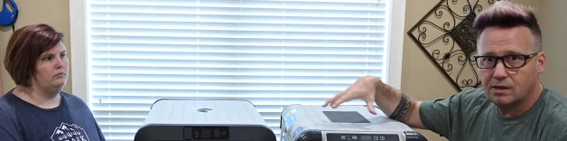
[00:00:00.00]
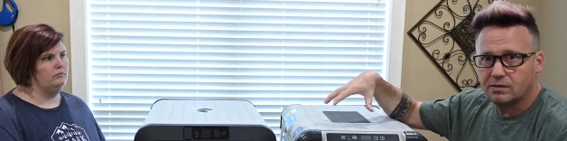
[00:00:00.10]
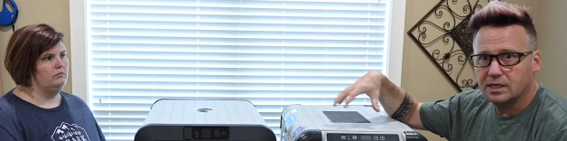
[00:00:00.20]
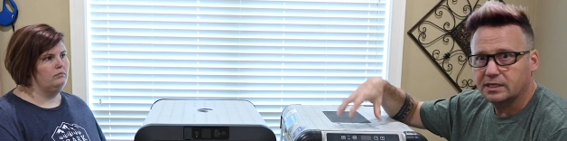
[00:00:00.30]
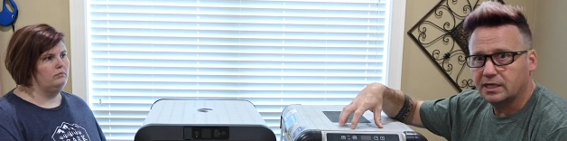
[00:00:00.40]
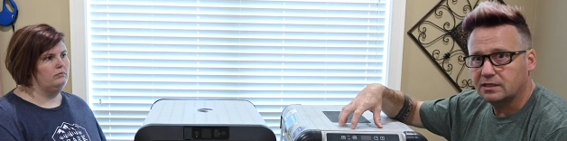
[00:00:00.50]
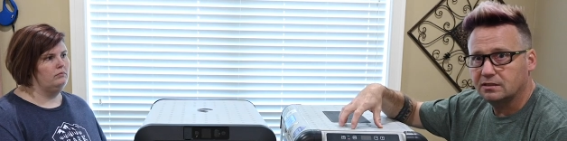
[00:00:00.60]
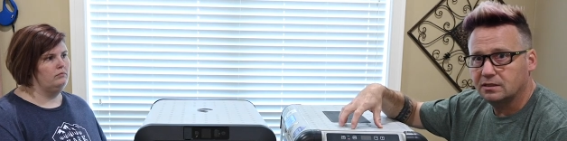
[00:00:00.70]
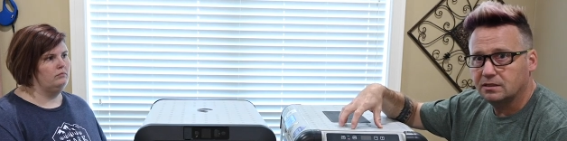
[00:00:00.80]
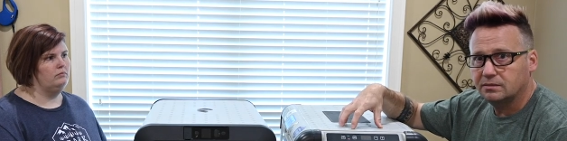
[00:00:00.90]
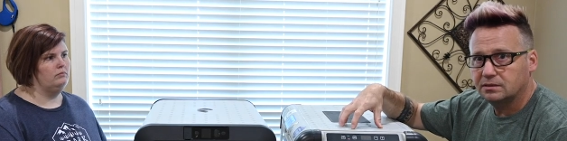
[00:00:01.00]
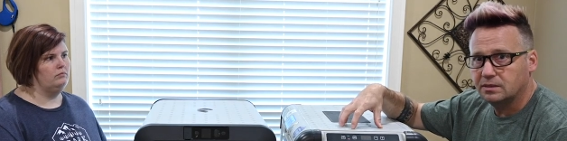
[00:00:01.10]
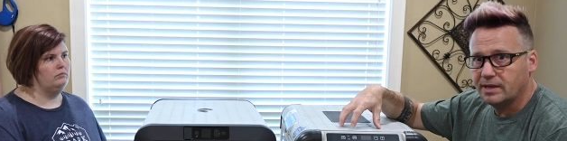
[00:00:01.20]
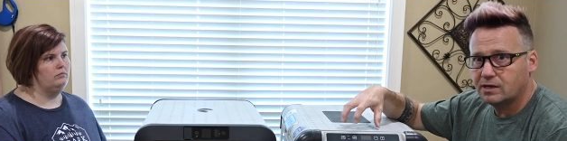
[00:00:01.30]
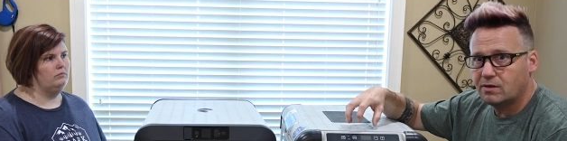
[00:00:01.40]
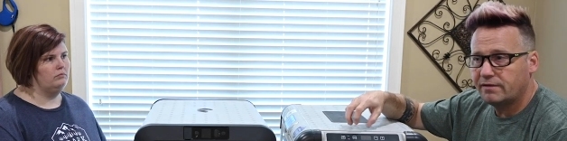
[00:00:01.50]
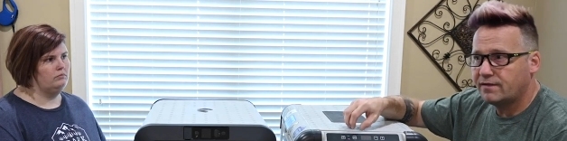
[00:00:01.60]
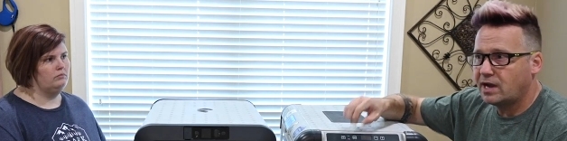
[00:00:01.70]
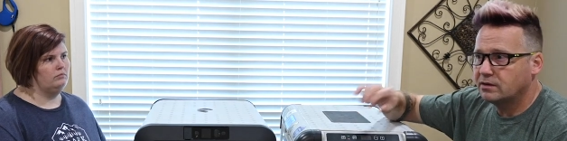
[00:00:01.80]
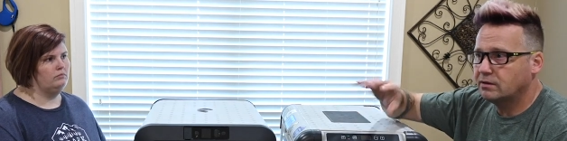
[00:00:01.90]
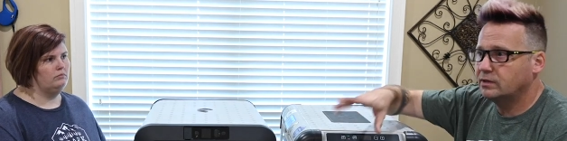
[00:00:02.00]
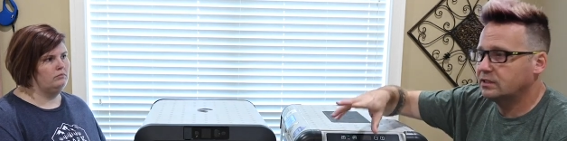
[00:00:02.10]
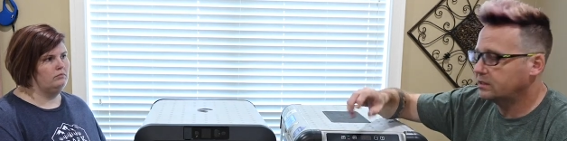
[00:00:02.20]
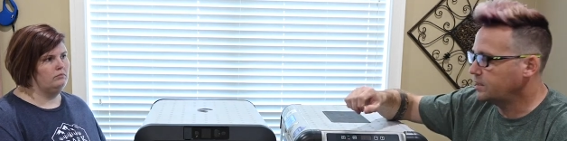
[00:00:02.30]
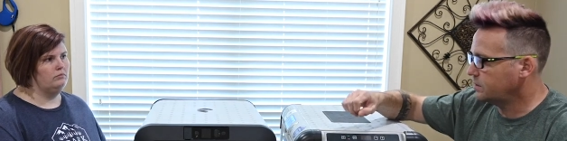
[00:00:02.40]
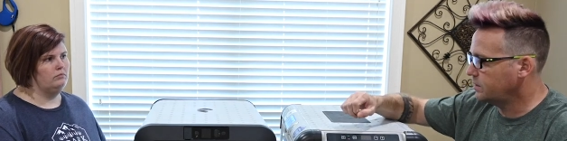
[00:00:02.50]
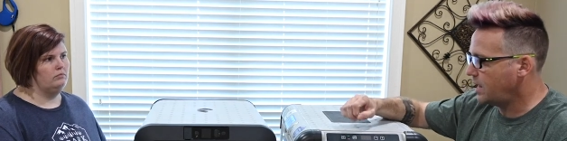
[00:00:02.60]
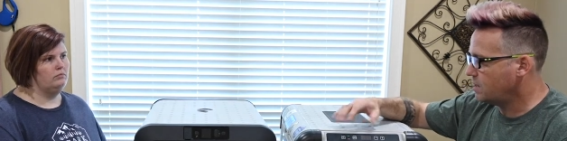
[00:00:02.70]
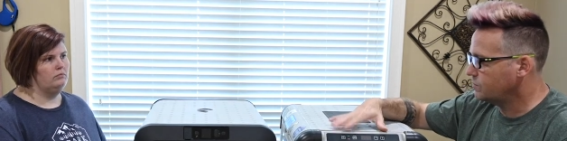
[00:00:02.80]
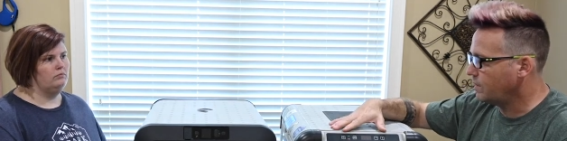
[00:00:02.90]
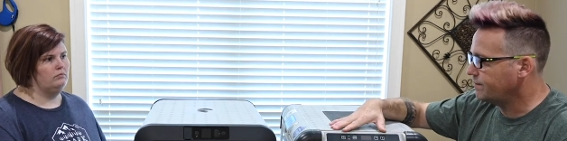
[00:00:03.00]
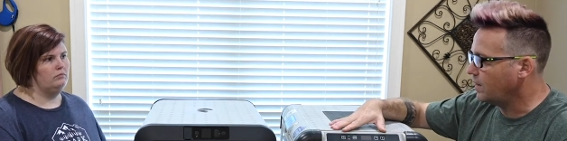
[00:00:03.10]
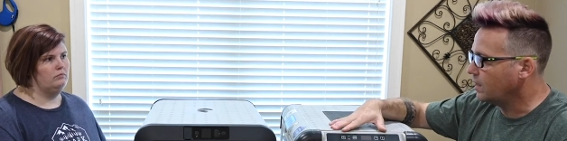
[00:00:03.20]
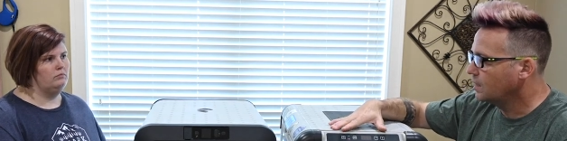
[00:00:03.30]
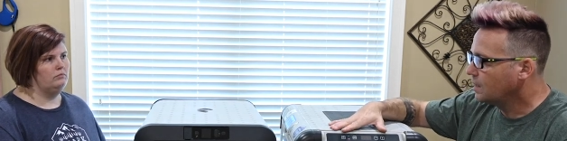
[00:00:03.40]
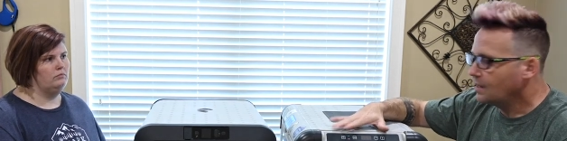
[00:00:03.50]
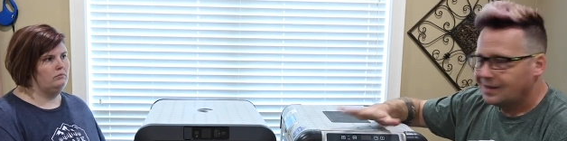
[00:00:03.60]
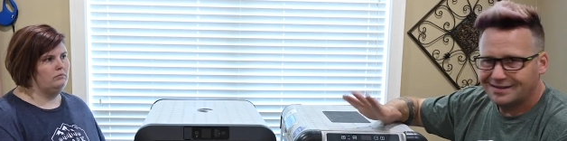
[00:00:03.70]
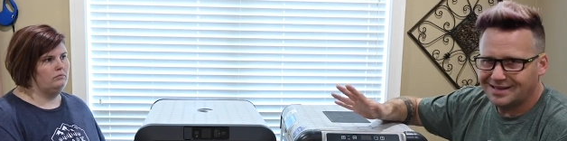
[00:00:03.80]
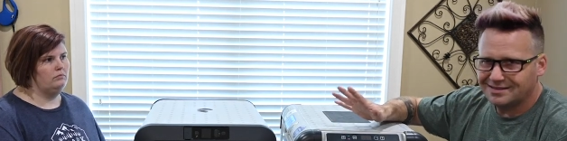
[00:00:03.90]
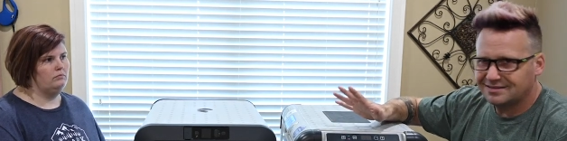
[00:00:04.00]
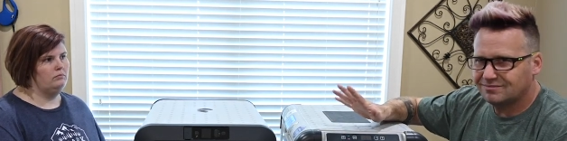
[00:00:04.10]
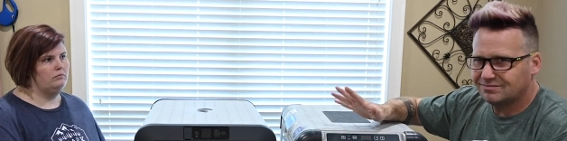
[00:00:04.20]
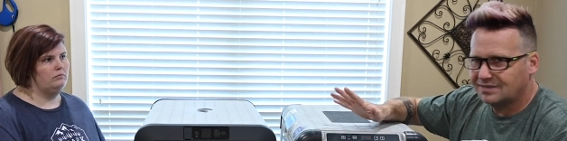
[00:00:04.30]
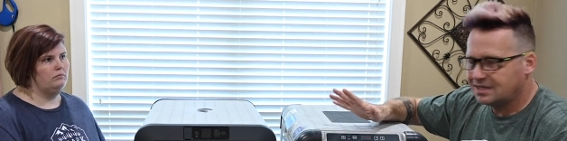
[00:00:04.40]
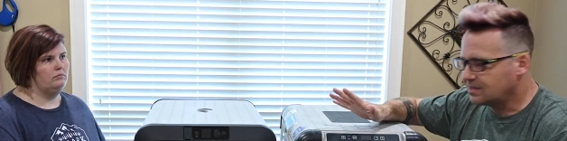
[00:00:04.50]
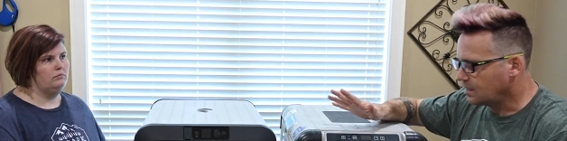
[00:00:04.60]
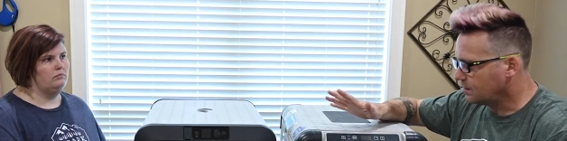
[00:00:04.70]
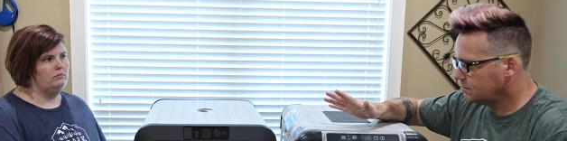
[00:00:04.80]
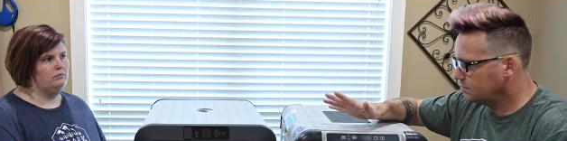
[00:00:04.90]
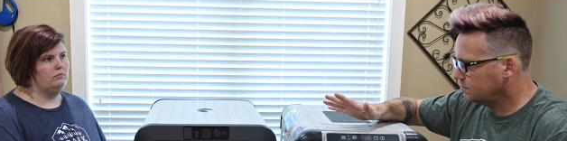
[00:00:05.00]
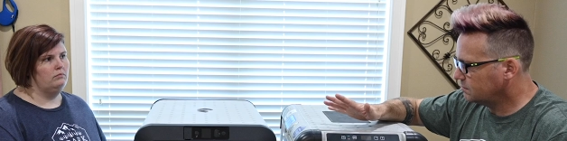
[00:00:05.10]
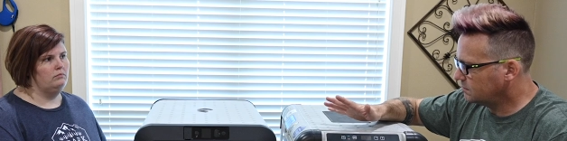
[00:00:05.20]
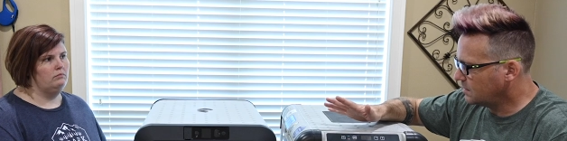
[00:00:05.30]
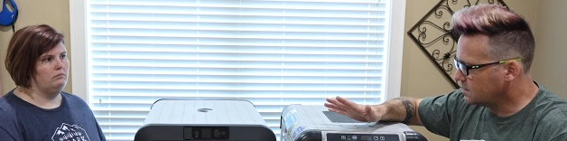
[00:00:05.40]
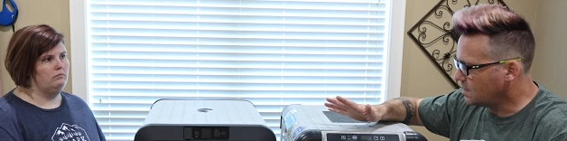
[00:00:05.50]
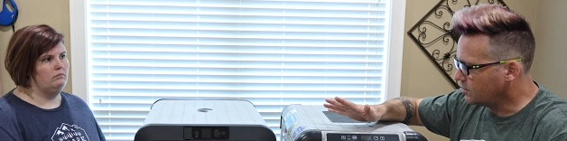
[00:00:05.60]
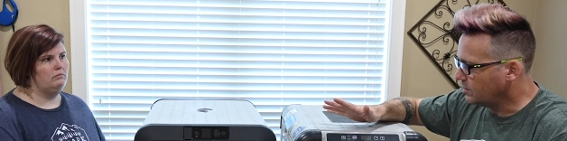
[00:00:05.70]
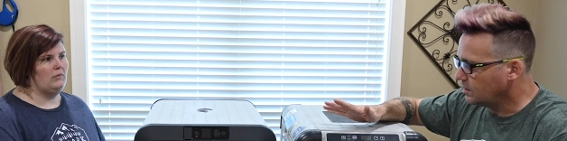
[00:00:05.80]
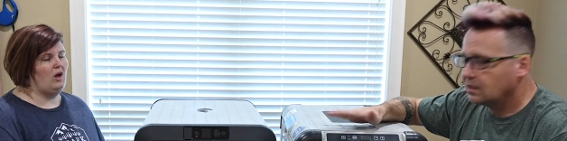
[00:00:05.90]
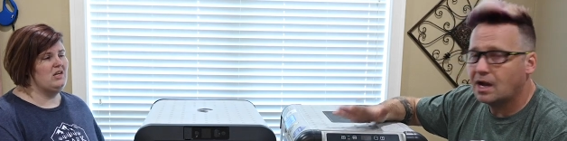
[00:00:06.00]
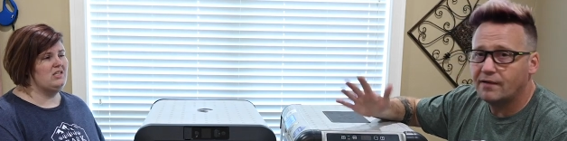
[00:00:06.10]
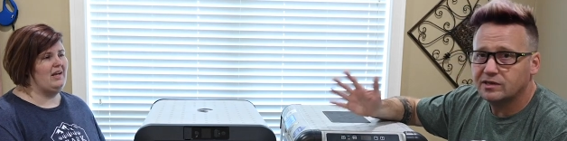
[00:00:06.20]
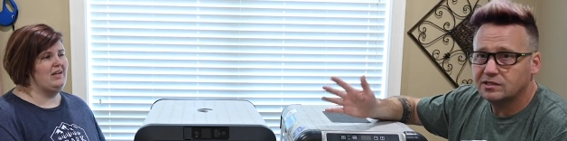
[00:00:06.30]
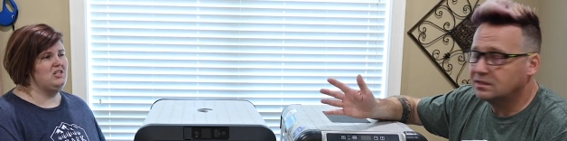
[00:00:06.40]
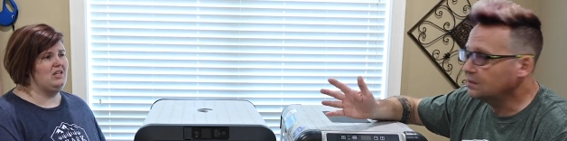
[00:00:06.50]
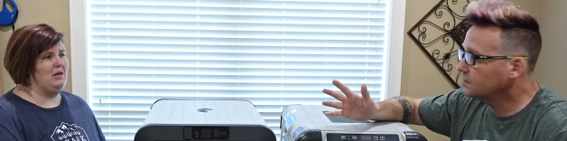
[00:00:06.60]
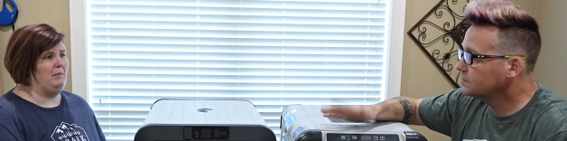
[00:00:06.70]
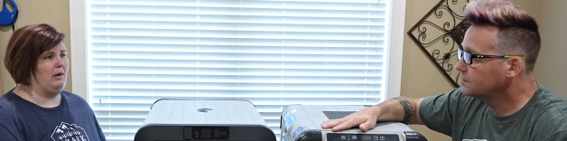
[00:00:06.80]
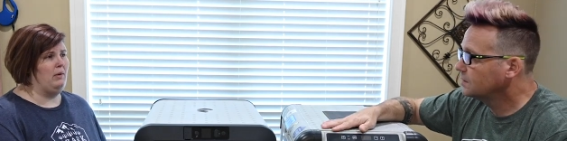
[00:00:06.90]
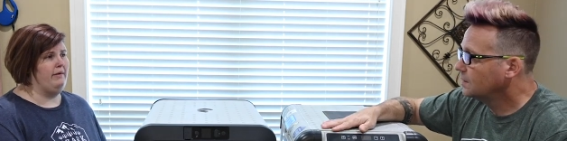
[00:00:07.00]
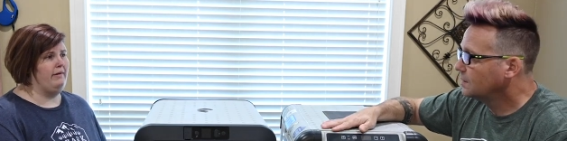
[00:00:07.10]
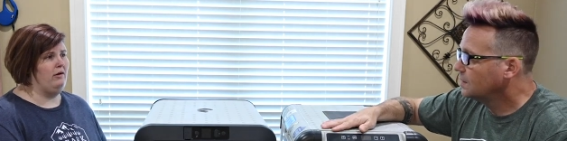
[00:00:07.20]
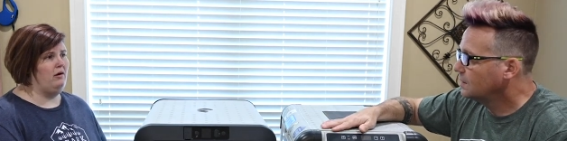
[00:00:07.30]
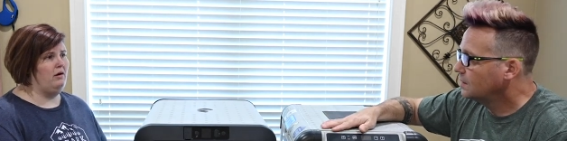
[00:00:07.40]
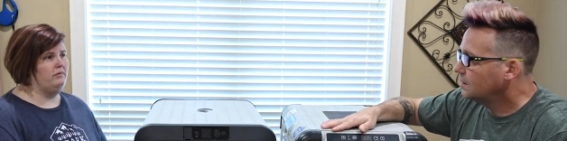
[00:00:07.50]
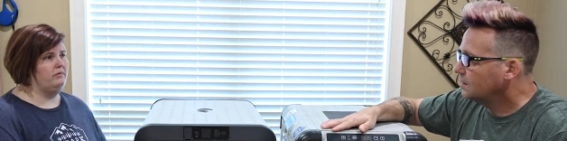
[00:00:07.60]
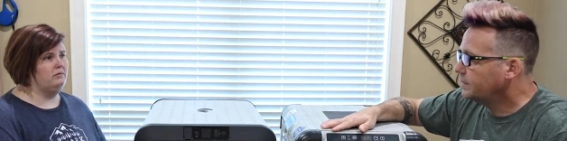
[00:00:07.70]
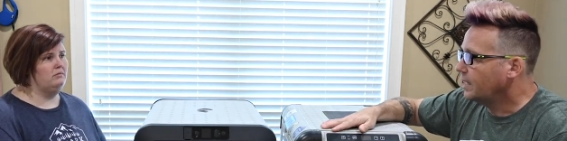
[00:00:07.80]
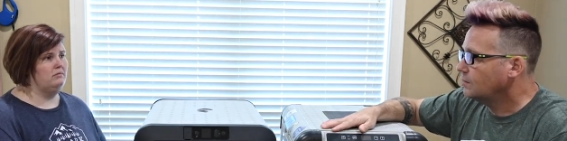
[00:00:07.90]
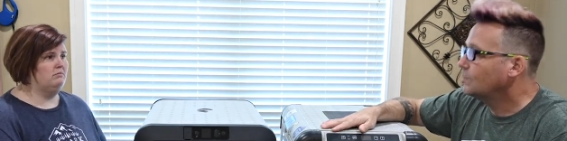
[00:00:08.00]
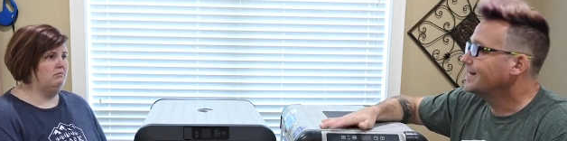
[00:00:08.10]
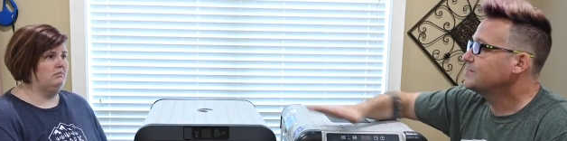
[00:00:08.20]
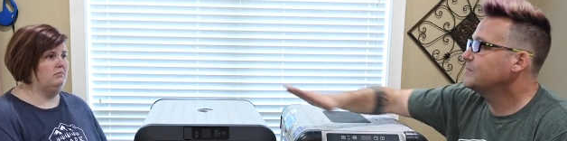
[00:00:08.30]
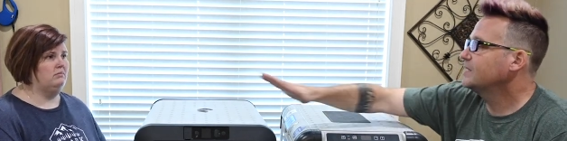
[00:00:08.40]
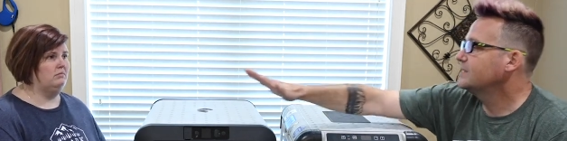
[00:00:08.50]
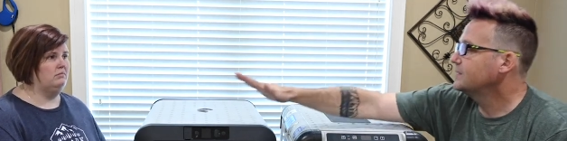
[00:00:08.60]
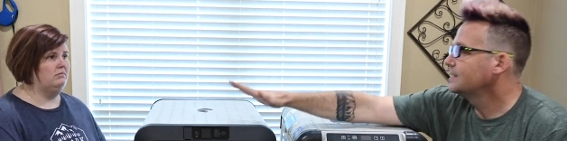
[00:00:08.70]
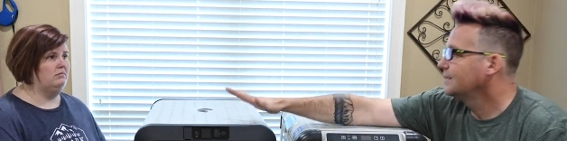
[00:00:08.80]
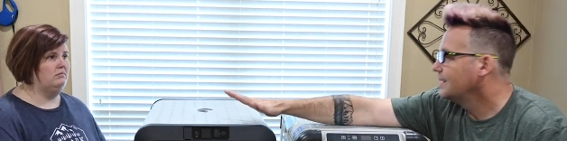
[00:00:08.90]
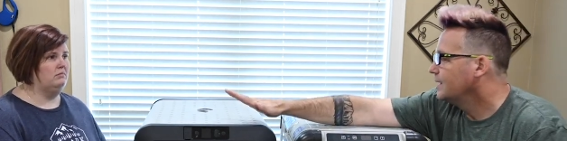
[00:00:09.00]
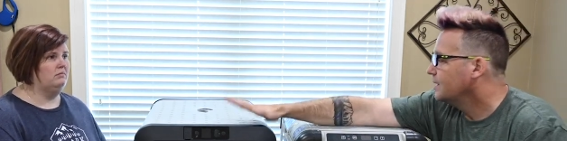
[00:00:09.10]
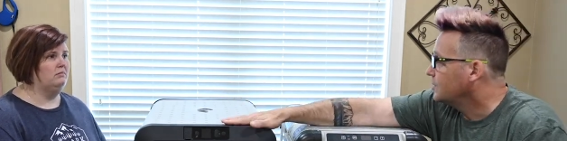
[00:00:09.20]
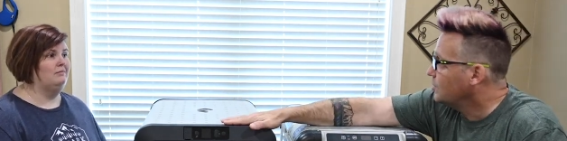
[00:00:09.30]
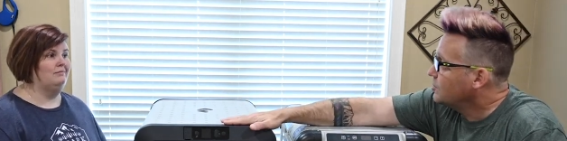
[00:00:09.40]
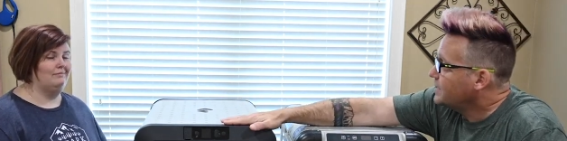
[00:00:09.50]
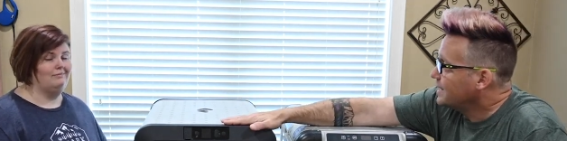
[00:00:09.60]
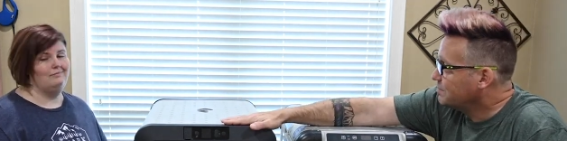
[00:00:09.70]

Speaker 1: I want to connect to the Dometic Wi-Fi or do I want to connect to the house Wi-Fi? And that's not good. Honestly,
Speaker 2: obviously, I have to keep my Wi-Fi off.
Speaker 1: Yeah, well that's because yours has